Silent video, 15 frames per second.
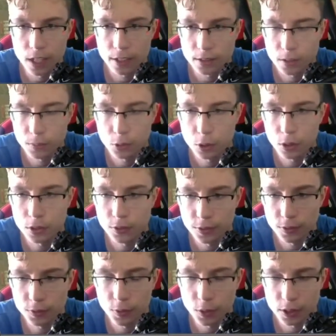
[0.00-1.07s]
So I'm
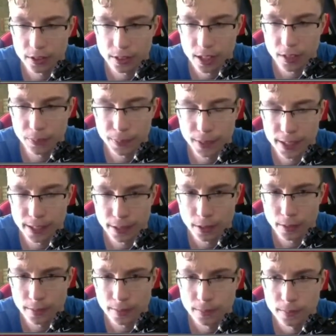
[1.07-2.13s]
going for the safe play
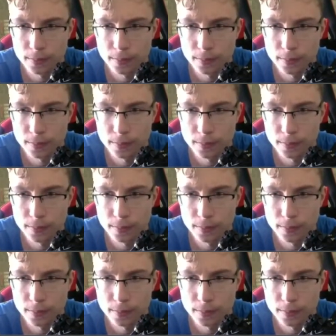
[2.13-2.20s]
here.